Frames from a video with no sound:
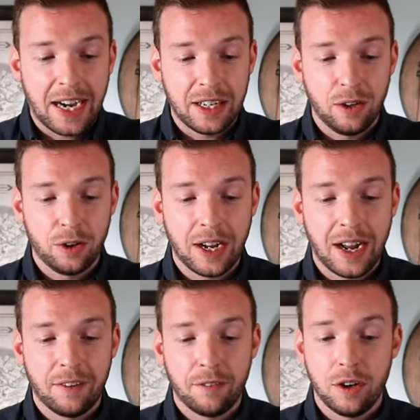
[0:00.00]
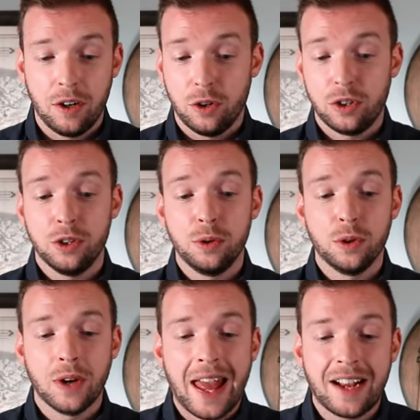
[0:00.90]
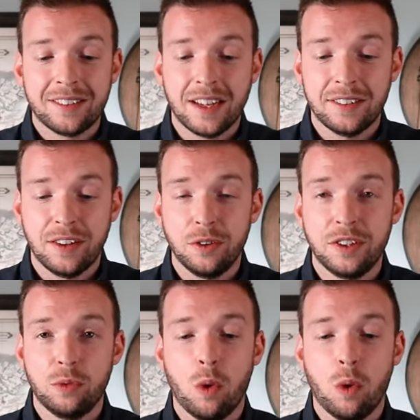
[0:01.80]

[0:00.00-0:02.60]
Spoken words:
and look at or Google Excise Notice